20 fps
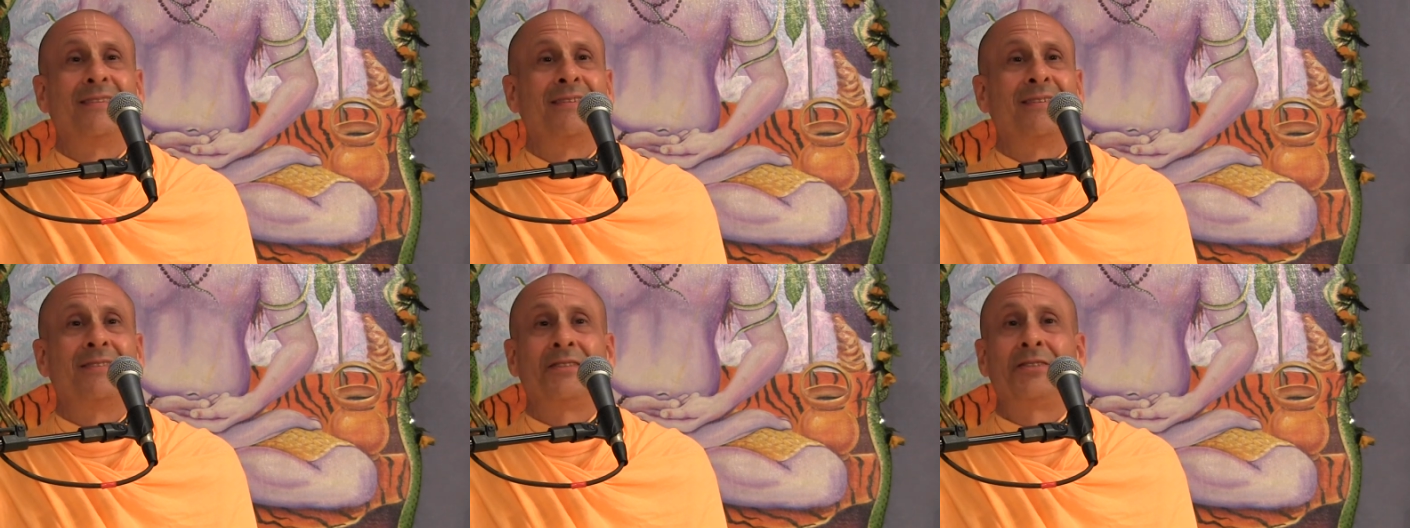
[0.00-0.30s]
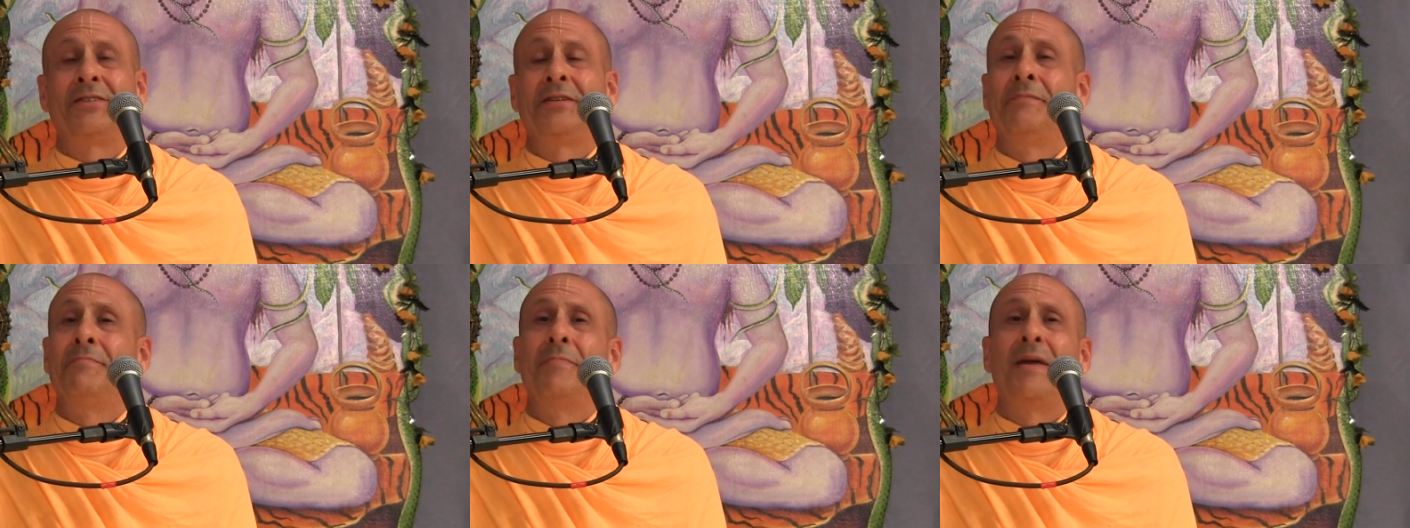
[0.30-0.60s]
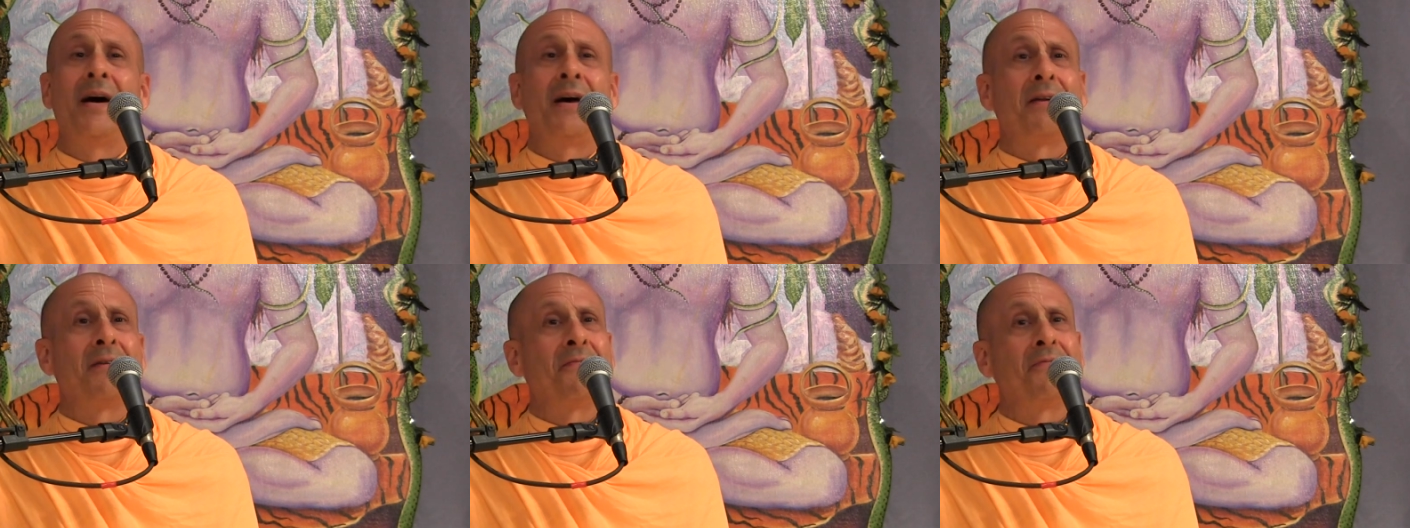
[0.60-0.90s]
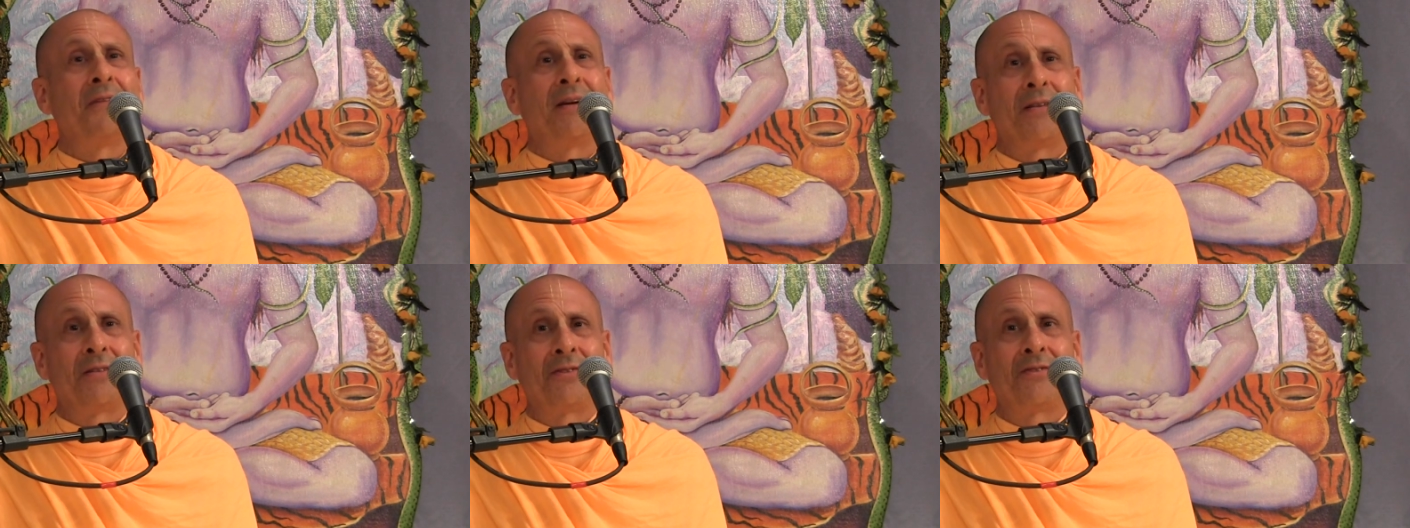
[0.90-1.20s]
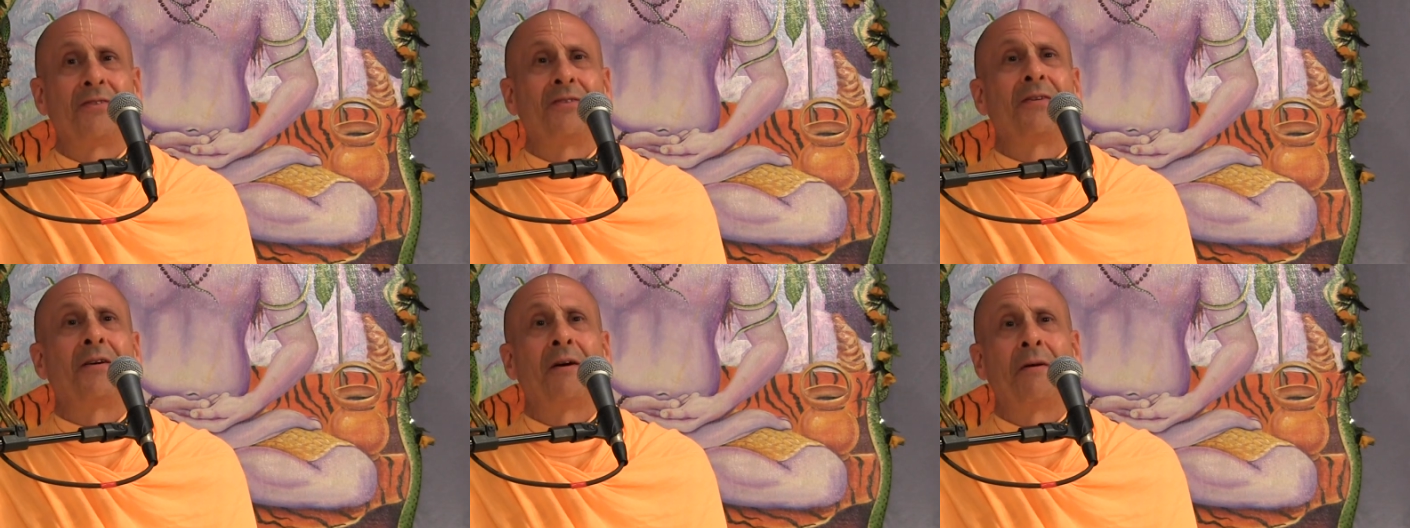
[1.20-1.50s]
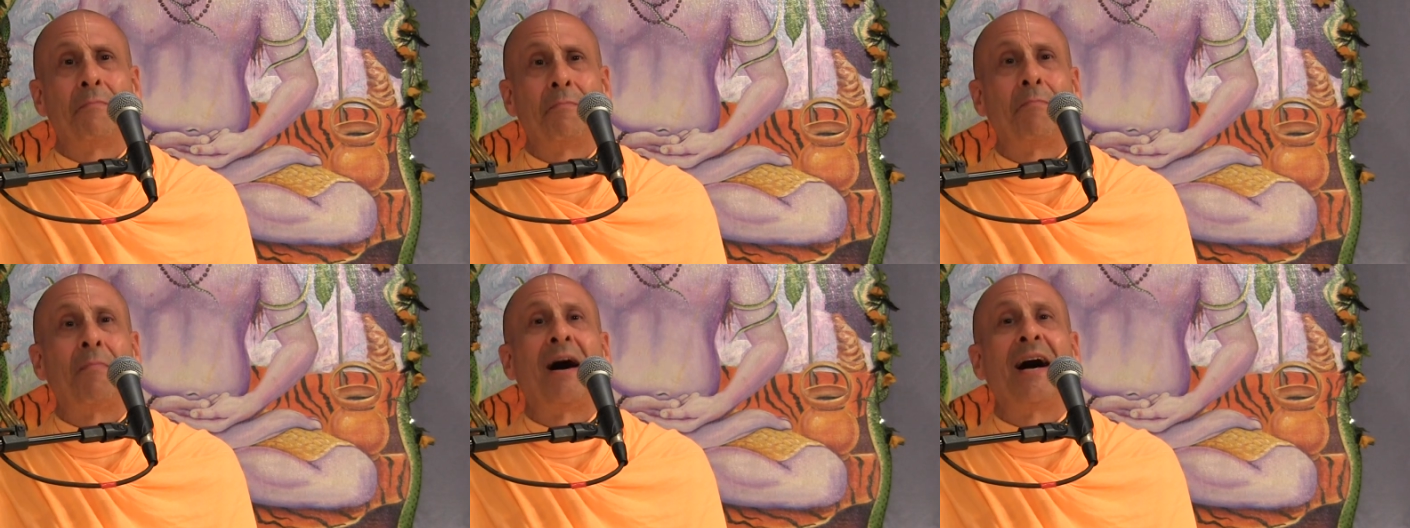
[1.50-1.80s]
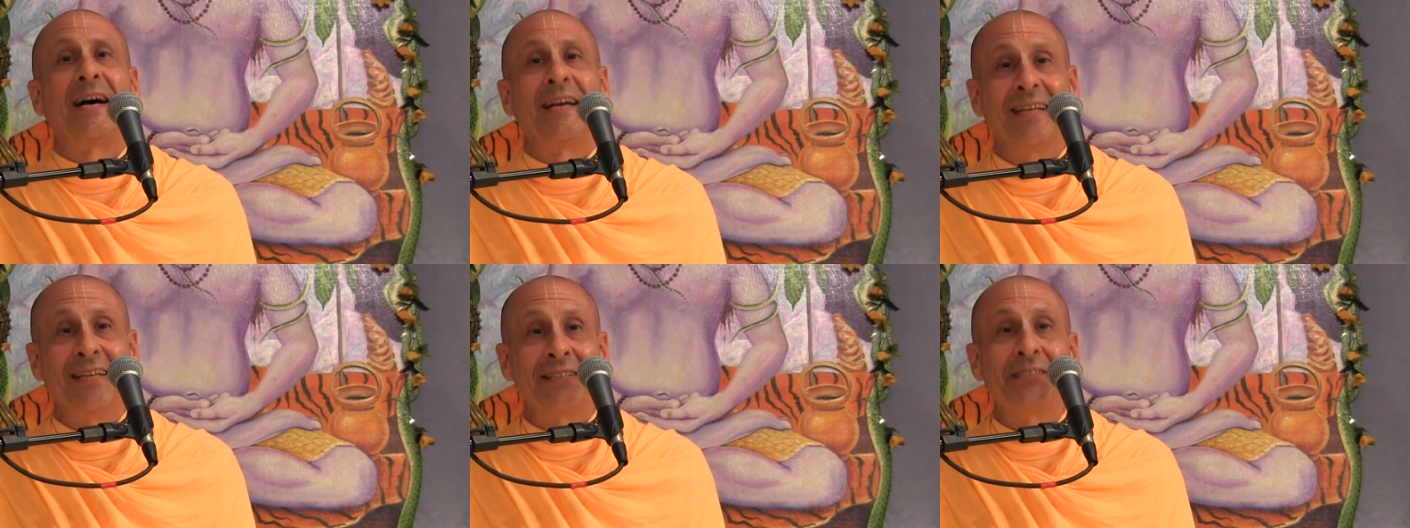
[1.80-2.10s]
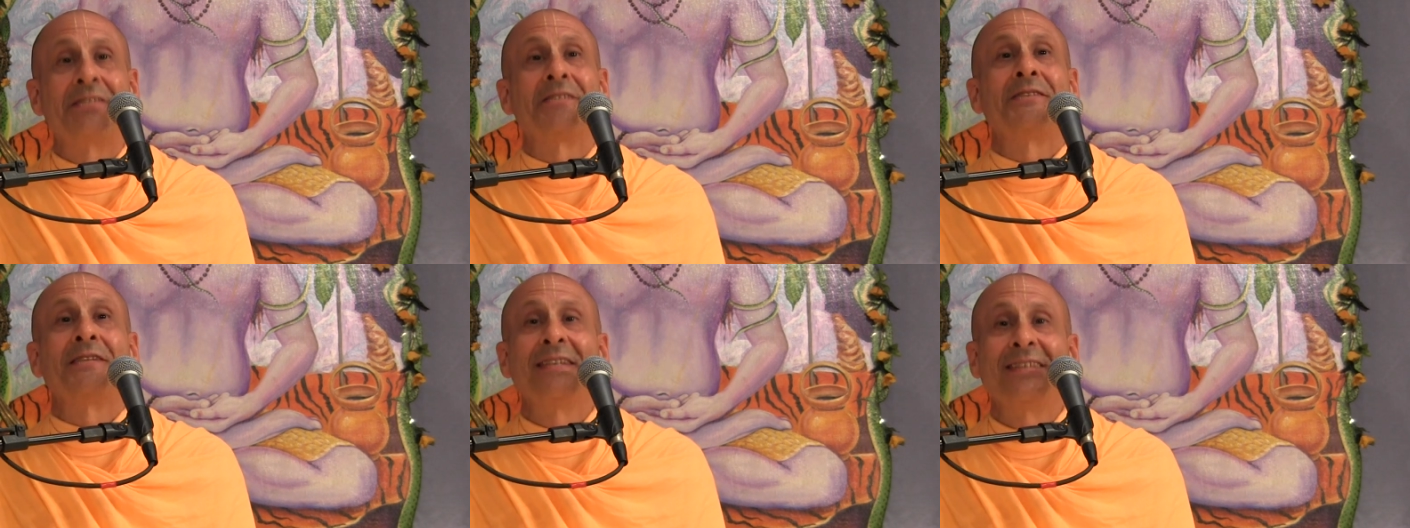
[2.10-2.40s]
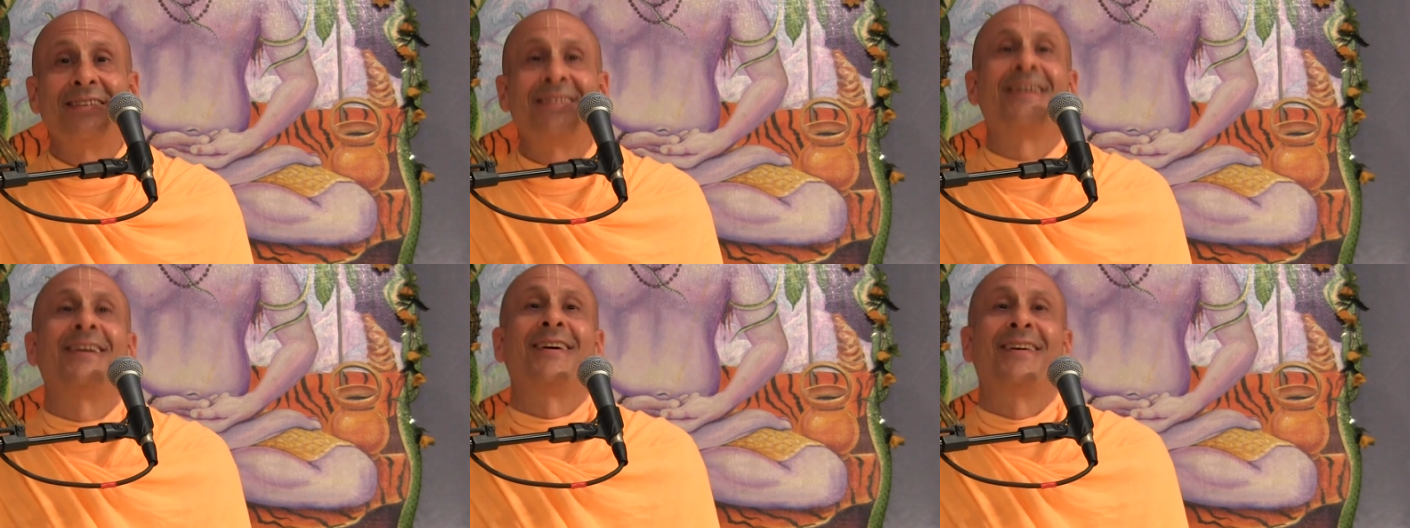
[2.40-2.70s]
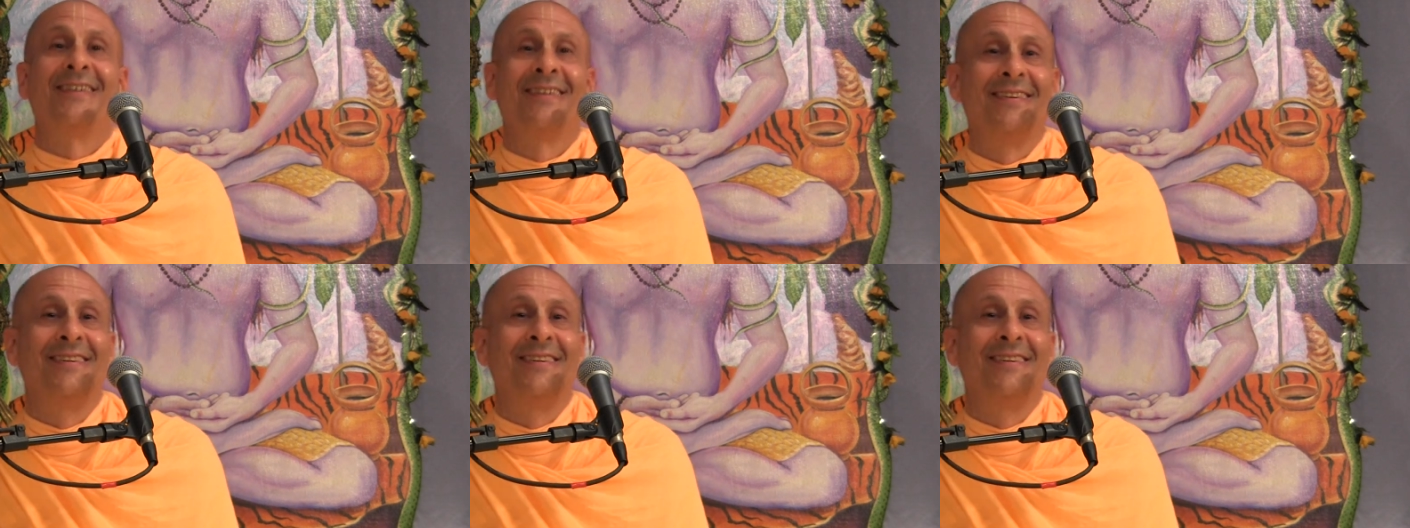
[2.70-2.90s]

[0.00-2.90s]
she manifested a Maya Sita.